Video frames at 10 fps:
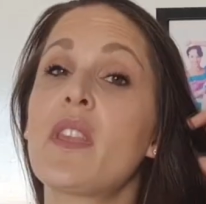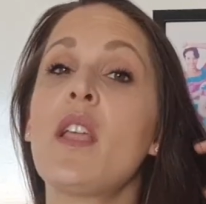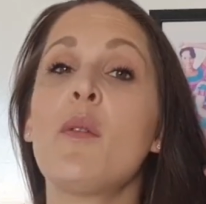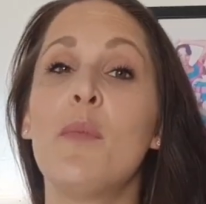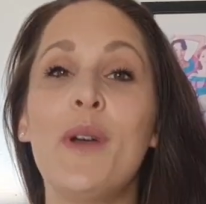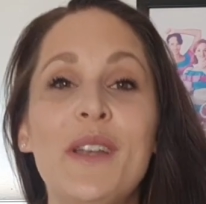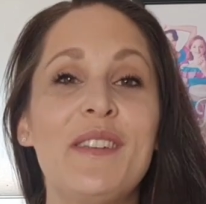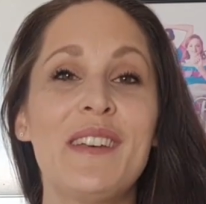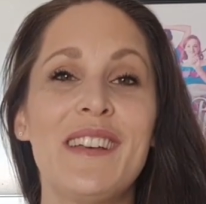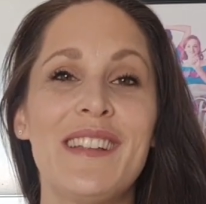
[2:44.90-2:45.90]
But
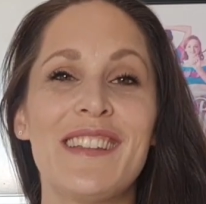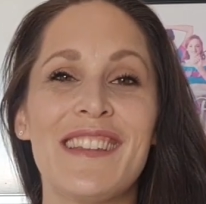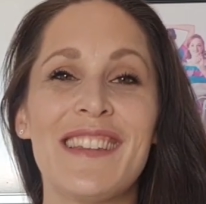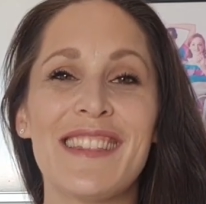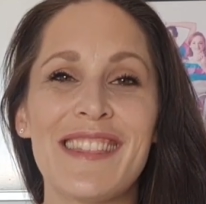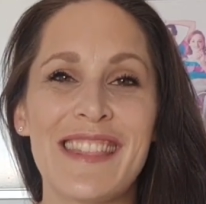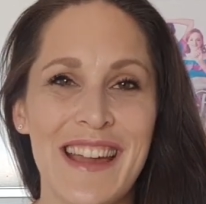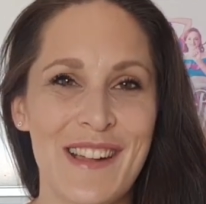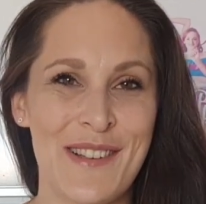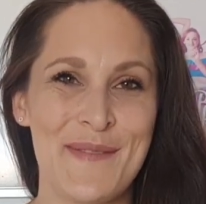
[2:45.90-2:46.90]

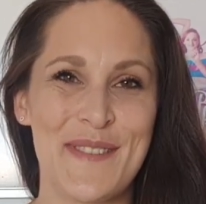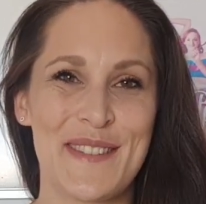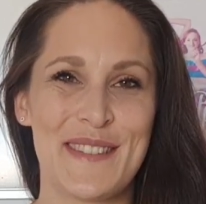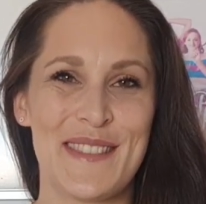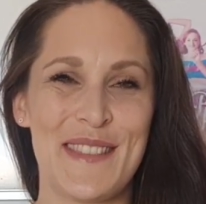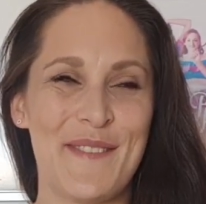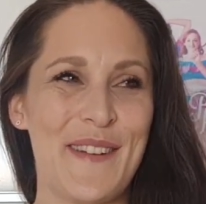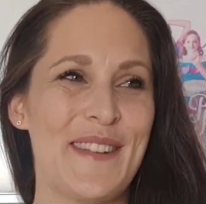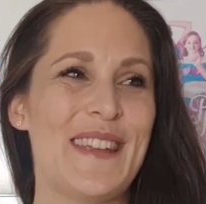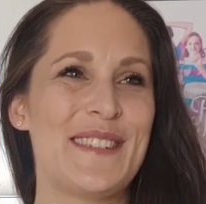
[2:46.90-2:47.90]
there comes the
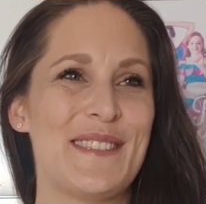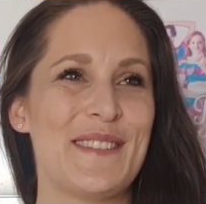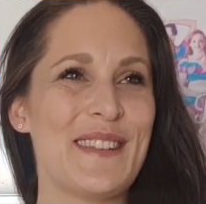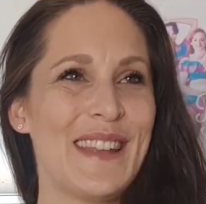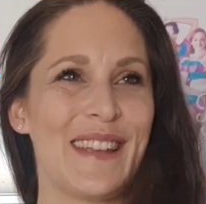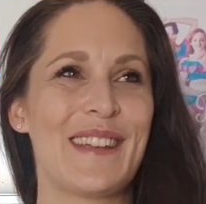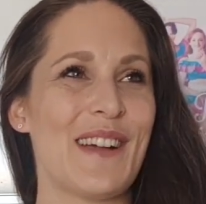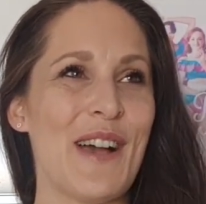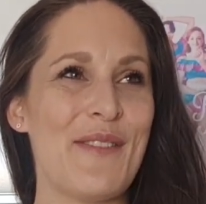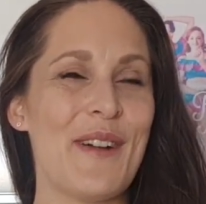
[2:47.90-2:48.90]
foundation
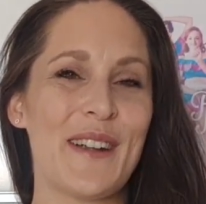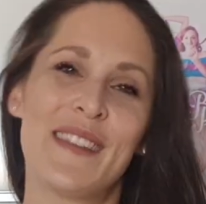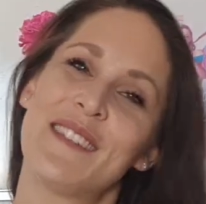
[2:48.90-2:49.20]
of our